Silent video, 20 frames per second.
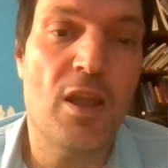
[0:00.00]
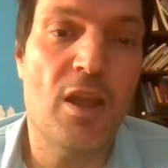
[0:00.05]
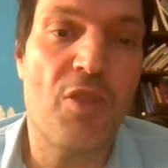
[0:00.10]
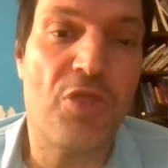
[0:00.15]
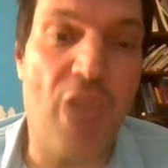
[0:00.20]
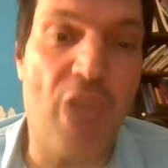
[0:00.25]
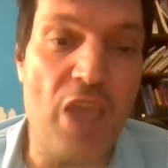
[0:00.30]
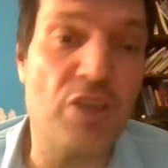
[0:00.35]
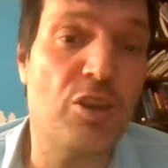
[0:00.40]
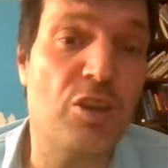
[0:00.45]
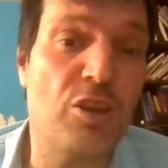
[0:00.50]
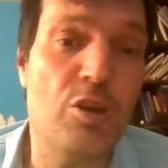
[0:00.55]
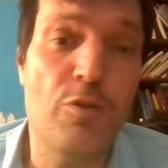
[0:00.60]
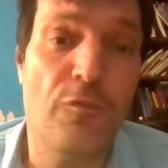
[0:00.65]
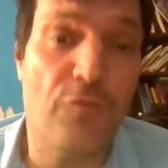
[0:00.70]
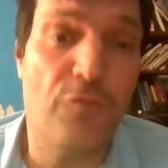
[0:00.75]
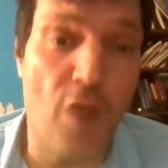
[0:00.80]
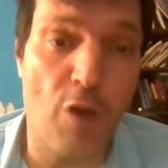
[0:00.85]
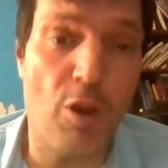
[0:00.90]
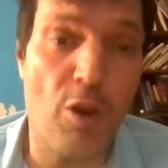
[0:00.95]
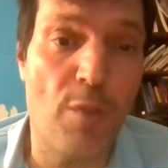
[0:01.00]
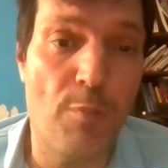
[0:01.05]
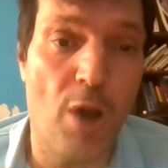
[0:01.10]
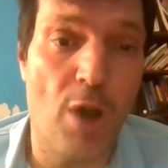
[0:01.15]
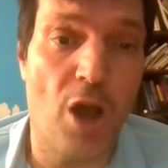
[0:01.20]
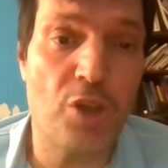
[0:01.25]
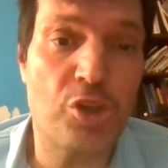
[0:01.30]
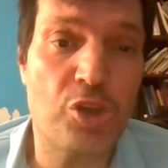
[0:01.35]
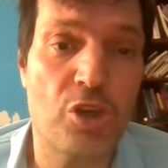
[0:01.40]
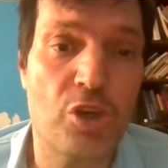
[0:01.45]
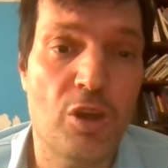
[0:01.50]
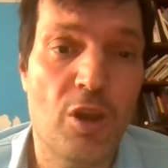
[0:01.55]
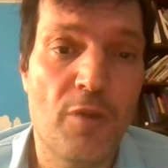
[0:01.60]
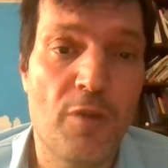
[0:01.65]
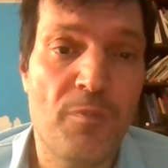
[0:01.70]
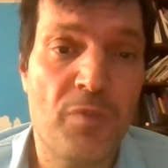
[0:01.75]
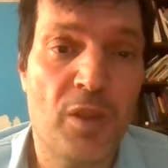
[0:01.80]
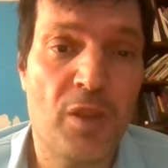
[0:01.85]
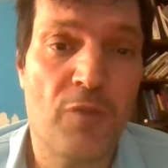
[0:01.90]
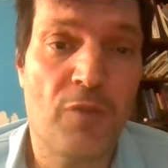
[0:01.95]
Thank you very much
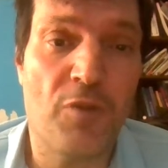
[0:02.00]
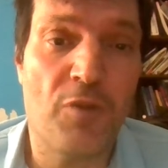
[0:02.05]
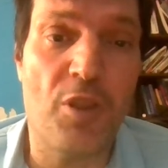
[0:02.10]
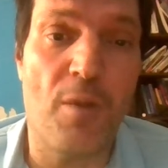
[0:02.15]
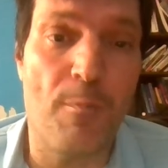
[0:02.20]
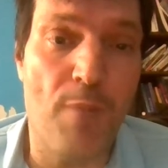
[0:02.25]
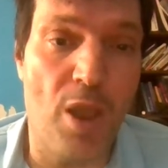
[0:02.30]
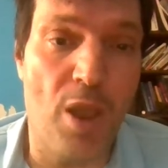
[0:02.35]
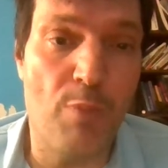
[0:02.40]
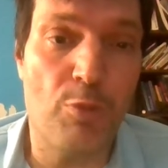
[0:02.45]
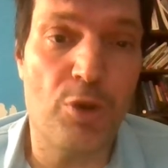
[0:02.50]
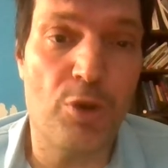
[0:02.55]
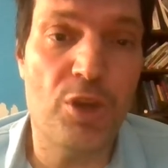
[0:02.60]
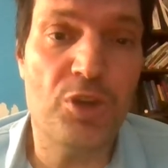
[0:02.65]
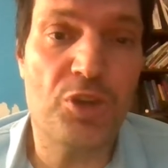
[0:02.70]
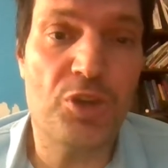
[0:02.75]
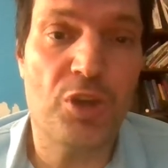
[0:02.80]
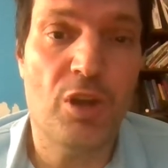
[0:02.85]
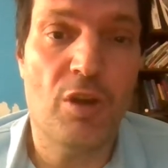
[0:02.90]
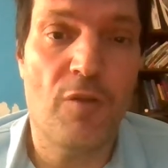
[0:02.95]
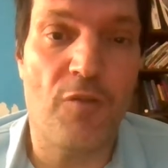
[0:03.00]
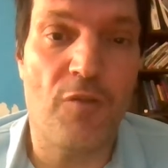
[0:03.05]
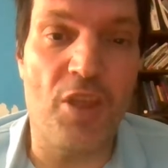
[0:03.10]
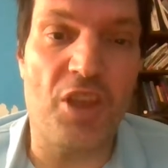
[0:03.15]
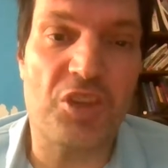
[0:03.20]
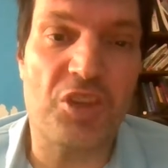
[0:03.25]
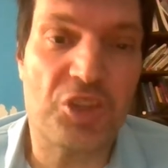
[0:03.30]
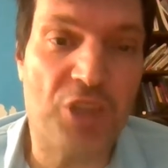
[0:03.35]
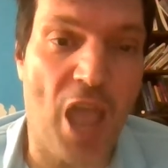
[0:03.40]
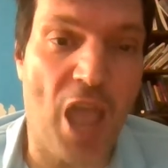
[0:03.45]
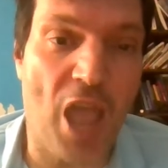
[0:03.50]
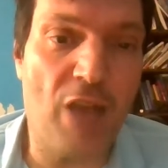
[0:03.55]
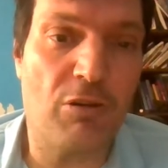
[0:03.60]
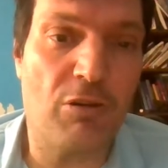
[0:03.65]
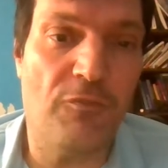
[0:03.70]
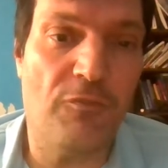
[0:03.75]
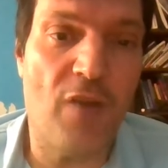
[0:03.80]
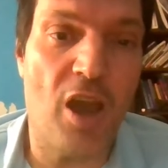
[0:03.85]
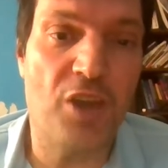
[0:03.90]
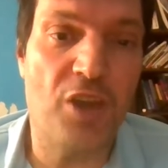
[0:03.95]
for the memories, for the
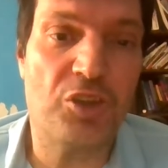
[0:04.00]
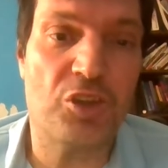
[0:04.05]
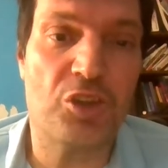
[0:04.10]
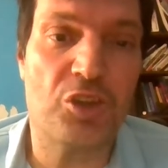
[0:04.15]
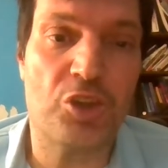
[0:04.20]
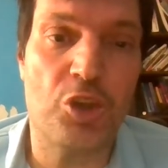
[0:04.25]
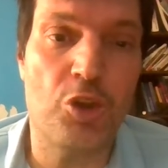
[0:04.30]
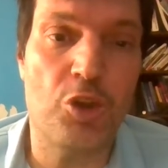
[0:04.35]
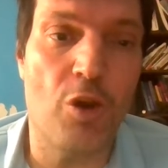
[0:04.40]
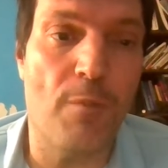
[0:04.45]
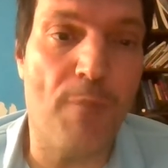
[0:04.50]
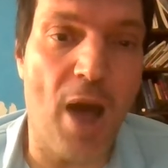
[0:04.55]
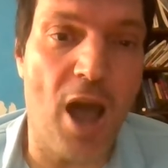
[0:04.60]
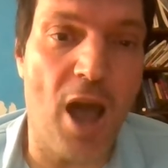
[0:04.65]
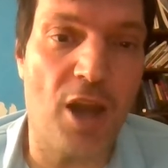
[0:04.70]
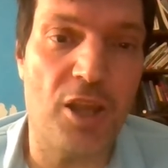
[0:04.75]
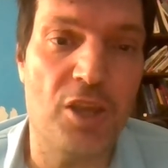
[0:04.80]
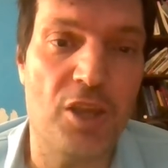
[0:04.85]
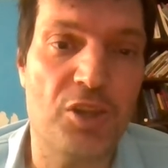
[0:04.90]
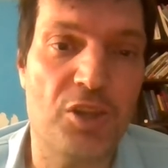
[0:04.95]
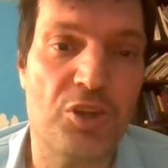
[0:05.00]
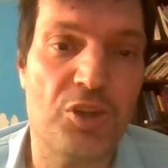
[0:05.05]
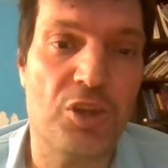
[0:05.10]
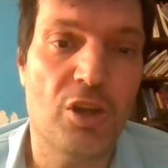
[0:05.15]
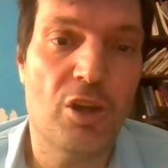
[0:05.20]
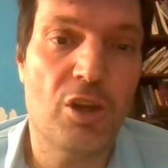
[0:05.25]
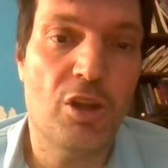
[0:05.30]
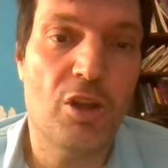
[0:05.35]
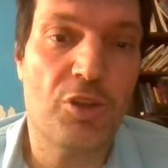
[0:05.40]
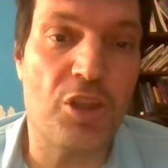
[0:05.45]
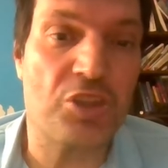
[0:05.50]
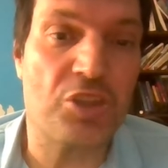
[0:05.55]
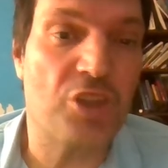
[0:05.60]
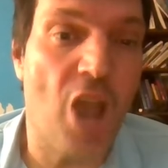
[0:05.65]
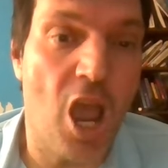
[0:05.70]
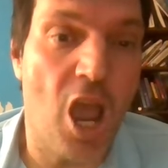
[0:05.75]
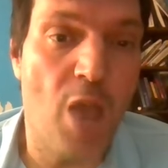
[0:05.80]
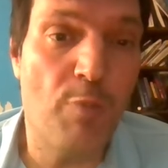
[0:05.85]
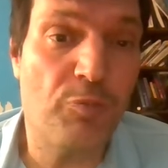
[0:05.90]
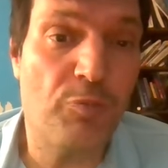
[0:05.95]
sacrifices to your bodies, the
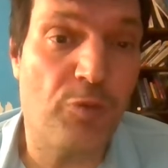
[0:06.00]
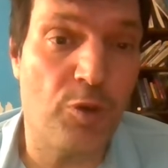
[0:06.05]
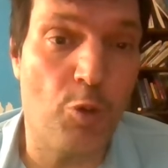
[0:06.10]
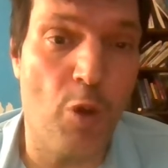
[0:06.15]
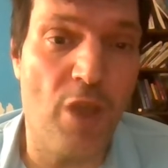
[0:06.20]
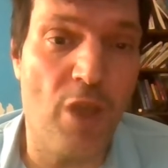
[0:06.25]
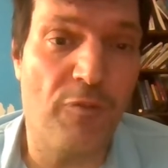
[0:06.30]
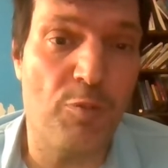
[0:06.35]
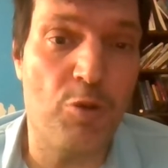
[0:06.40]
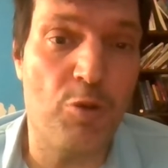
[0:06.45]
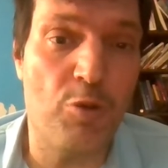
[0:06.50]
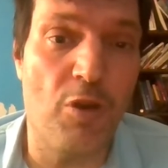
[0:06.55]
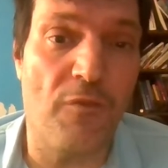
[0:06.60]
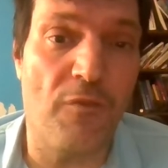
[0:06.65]
time away from your